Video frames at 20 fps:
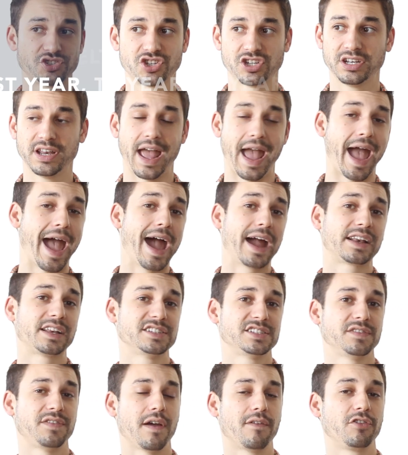just going to act
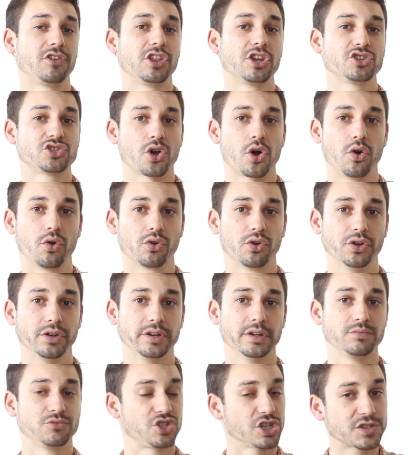as if everything's all
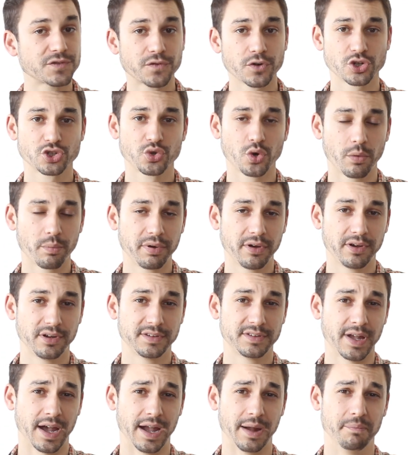good, just for a short period
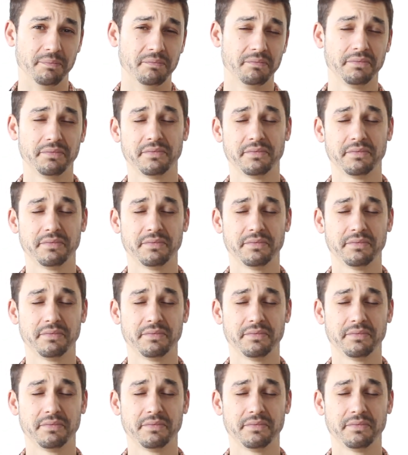of time.